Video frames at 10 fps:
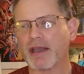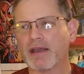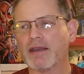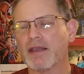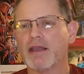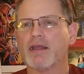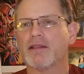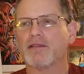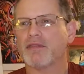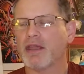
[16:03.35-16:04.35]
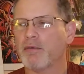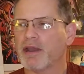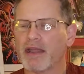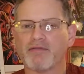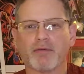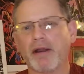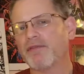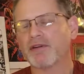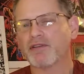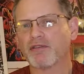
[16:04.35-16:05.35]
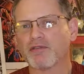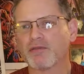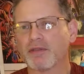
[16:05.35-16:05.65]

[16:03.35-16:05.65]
and they would have references.